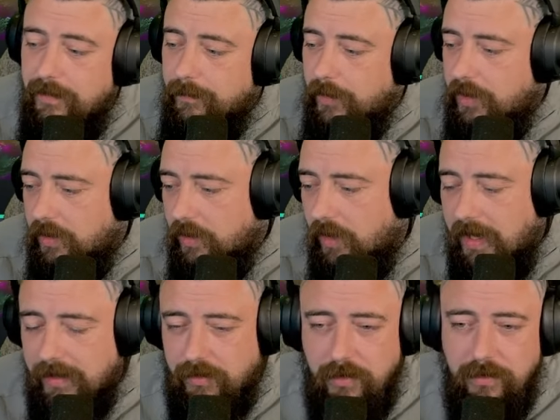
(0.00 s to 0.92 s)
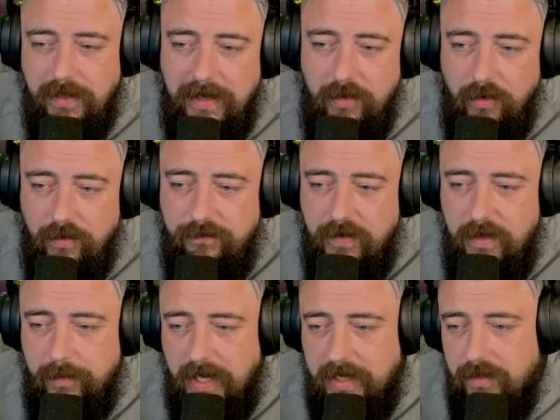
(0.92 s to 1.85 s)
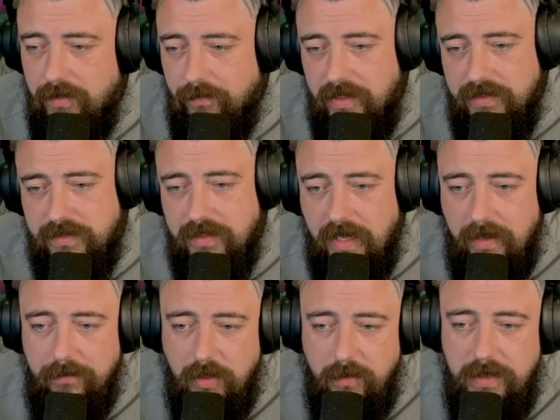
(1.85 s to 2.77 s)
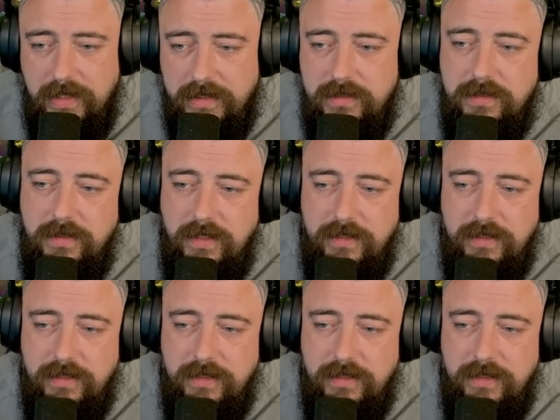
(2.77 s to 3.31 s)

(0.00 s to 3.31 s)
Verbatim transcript: But you know, I do like your feedback, and the reason that I'm doing this